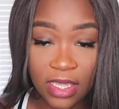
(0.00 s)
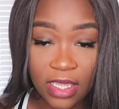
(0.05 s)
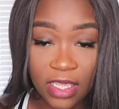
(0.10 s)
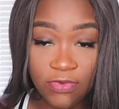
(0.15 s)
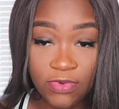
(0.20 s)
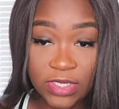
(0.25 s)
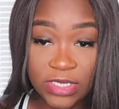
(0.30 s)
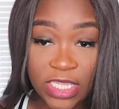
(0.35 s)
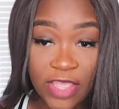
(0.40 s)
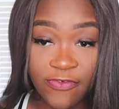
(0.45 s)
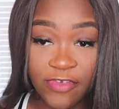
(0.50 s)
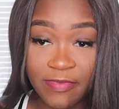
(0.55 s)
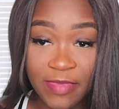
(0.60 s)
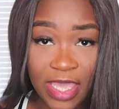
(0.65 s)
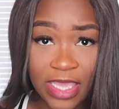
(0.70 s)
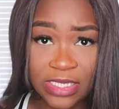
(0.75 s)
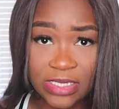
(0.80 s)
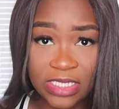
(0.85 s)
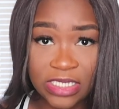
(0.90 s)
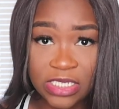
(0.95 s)
it was never
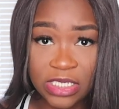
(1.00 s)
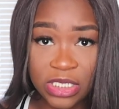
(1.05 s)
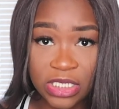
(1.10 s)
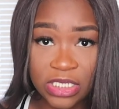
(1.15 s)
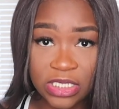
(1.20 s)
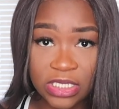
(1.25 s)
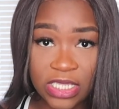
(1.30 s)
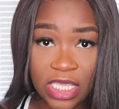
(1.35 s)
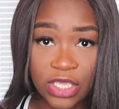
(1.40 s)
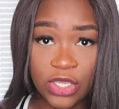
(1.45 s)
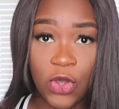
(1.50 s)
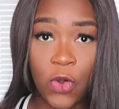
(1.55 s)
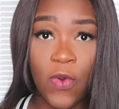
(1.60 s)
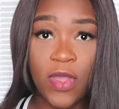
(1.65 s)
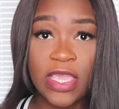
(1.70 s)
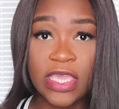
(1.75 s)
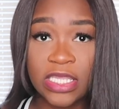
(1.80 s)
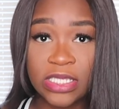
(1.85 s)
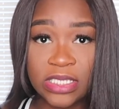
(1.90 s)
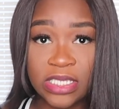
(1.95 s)
my intentions, like
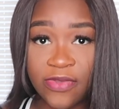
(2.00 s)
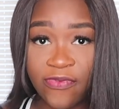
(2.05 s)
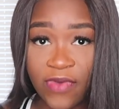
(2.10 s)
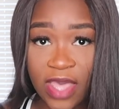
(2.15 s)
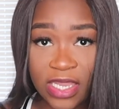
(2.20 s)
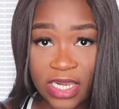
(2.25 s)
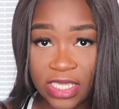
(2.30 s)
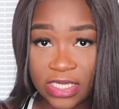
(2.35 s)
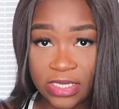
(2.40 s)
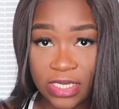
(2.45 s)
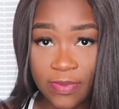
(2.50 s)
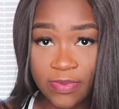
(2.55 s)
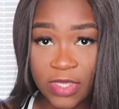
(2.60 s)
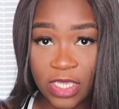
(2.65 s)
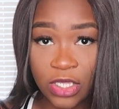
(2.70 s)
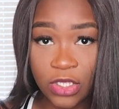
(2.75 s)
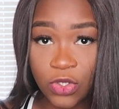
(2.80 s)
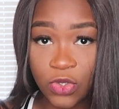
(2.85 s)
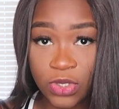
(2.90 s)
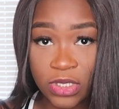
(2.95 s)
going into finding
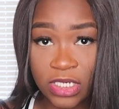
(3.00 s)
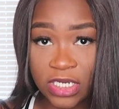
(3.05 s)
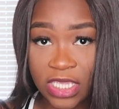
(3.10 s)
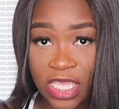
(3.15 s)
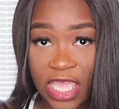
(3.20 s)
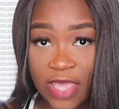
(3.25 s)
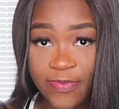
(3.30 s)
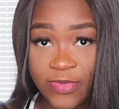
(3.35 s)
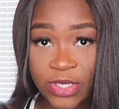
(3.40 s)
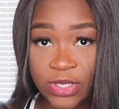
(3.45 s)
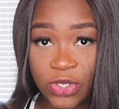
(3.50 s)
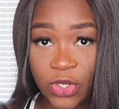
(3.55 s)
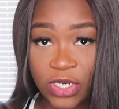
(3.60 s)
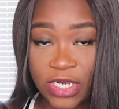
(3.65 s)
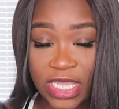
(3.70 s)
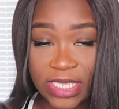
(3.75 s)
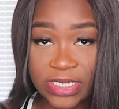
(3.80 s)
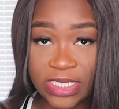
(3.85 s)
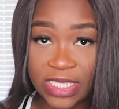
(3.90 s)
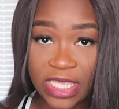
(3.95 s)
something closer to campus
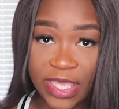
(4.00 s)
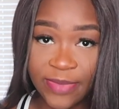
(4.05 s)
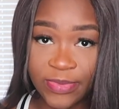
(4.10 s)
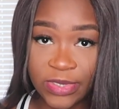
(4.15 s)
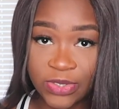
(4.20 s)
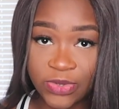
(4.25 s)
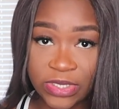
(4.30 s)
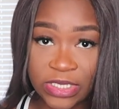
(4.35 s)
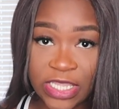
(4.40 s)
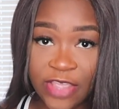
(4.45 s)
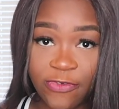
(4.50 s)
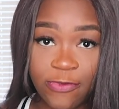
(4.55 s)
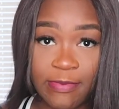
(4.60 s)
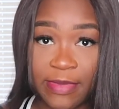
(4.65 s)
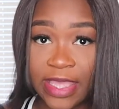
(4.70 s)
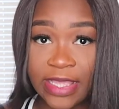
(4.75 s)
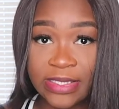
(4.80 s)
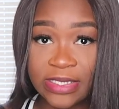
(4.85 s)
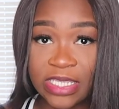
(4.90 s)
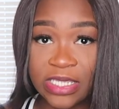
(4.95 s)
or next to campus was never
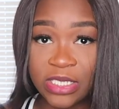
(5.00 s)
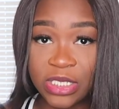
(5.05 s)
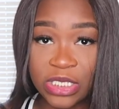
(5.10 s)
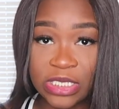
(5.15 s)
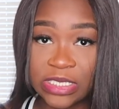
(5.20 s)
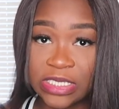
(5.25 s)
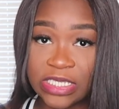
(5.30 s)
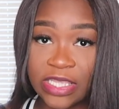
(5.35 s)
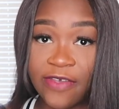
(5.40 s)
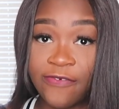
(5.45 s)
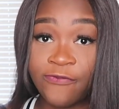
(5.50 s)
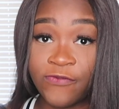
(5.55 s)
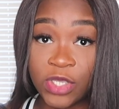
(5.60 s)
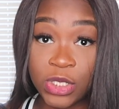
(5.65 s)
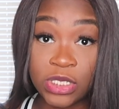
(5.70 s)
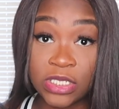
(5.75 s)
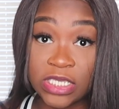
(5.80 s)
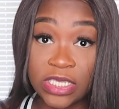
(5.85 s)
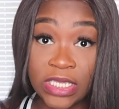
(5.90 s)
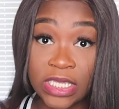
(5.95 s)
my intentions to
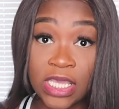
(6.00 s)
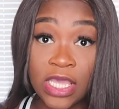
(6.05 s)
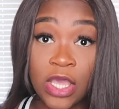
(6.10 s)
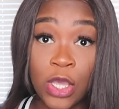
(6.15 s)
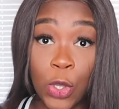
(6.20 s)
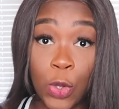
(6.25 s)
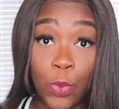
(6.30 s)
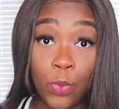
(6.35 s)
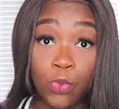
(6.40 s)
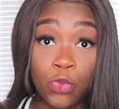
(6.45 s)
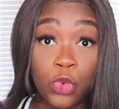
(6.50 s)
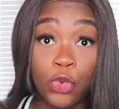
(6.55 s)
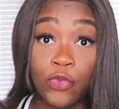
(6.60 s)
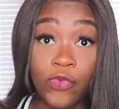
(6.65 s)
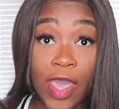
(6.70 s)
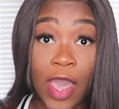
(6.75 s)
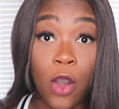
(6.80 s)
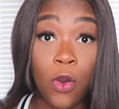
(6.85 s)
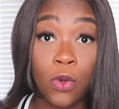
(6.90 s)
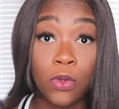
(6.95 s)
officially
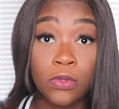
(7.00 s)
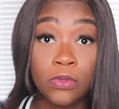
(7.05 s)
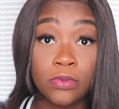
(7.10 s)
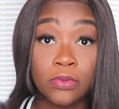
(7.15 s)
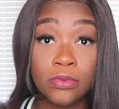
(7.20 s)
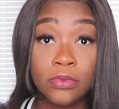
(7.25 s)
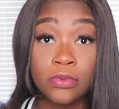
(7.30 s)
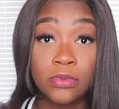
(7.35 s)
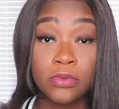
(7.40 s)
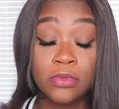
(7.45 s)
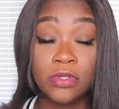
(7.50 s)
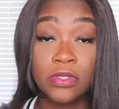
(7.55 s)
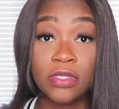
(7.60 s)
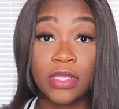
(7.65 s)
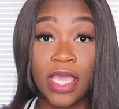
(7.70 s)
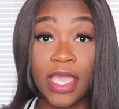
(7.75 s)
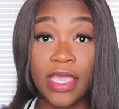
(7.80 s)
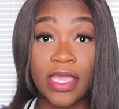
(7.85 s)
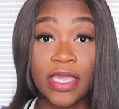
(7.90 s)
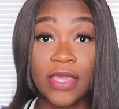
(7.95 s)
move out.
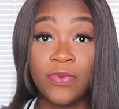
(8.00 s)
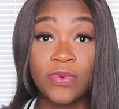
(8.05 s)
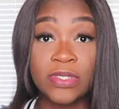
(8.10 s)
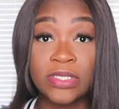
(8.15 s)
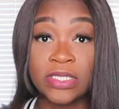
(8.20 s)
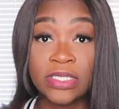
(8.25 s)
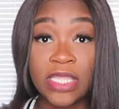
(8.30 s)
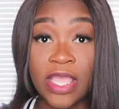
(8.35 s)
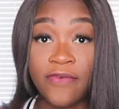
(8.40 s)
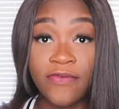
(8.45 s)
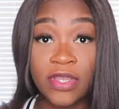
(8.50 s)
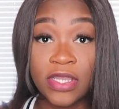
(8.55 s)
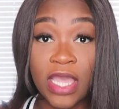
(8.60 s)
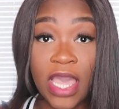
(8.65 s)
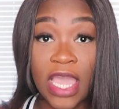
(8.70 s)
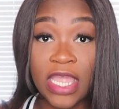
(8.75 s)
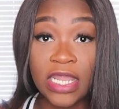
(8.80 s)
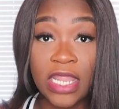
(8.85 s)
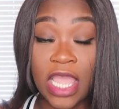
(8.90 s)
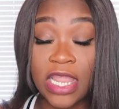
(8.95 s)
Like, it was never,
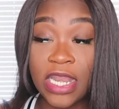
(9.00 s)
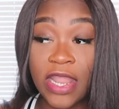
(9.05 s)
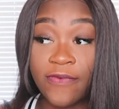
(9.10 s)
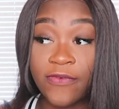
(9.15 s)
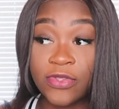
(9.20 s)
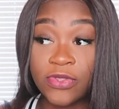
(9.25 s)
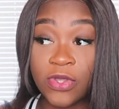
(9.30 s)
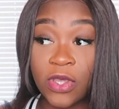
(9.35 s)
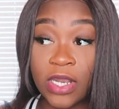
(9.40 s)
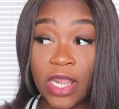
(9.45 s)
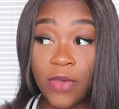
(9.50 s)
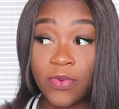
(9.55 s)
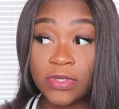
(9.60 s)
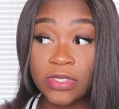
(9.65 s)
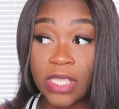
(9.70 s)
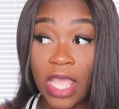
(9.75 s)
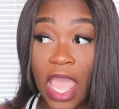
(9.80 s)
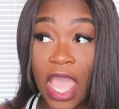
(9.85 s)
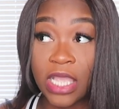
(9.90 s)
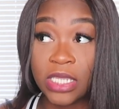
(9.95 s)
I never thought I
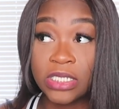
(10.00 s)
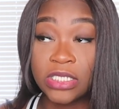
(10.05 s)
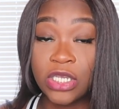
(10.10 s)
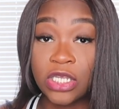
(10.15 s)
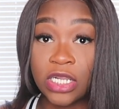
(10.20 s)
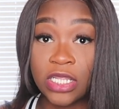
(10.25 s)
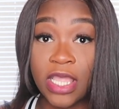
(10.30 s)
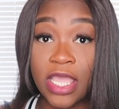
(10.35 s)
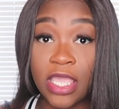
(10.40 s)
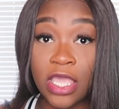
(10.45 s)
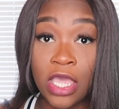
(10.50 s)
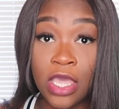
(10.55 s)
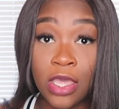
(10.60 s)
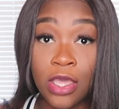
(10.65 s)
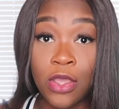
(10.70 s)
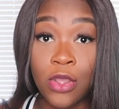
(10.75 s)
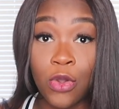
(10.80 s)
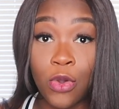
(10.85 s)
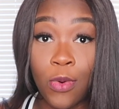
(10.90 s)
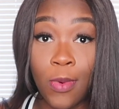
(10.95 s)
was actually gonna like
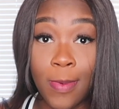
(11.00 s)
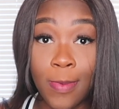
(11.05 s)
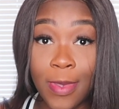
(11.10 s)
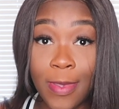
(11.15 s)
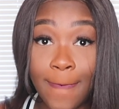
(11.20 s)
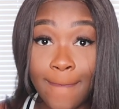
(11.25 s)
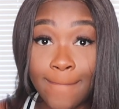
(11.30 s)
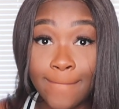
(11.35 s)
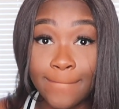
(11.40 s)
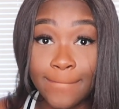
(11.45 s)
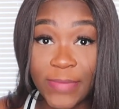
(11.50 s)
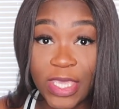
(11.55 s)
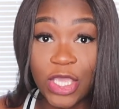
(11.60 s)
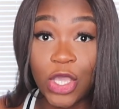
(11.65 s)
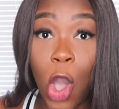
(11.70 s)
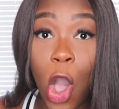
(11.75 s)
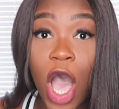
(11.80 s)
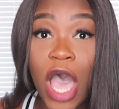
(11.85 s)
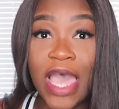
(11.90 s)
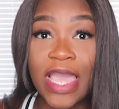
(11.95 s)

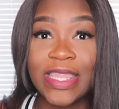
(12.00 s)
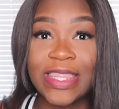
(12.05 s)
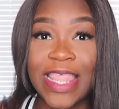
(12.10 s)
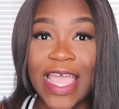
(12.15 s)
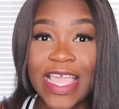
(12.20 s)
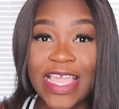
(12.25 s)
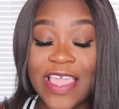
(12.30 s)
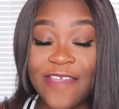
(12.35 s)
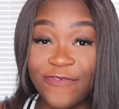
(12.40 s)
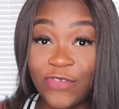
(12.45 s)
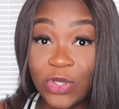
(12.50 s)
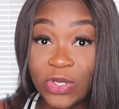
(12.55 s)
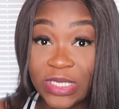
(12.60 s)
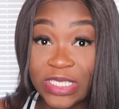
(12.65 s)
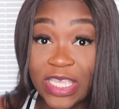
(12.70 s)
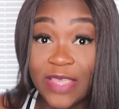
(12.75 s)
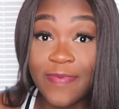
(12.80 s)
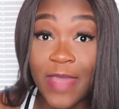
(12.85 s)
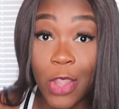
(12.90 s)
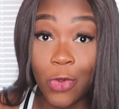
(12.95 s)
be gone. Like, if you
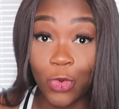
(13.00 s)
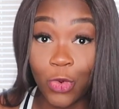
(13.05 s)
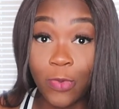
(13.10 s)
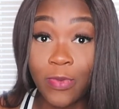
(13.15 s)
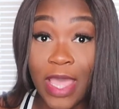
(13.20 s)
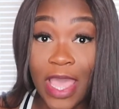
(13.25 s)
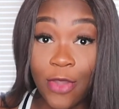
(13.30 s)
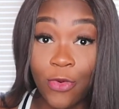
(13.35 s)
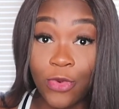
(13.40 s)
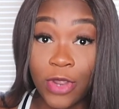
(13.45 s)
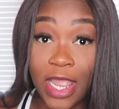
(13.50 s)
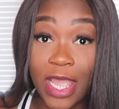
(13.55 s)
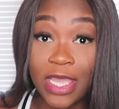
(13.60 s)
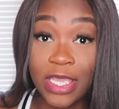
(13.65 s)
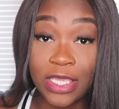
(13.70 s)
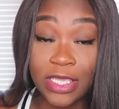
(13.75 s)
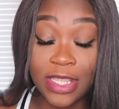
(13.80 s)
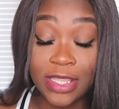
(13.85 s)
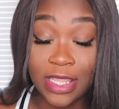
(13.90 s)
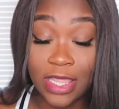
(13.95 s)
see my room at where
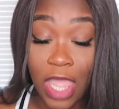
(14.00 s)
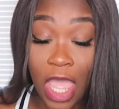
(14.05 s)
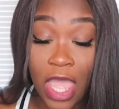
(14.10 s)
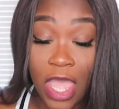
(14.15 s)
I